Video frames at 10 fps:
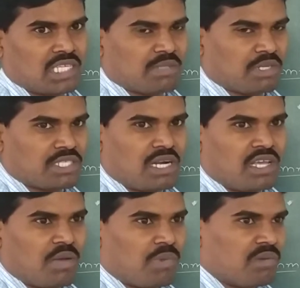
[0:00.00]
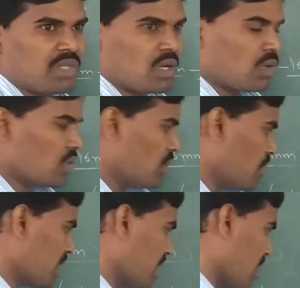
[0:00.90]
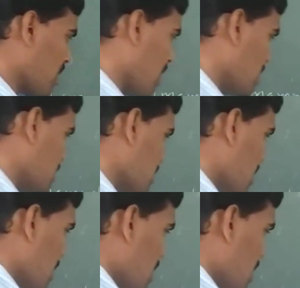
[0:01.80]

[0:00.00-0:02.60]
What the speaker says: the special type of the locomotory organs.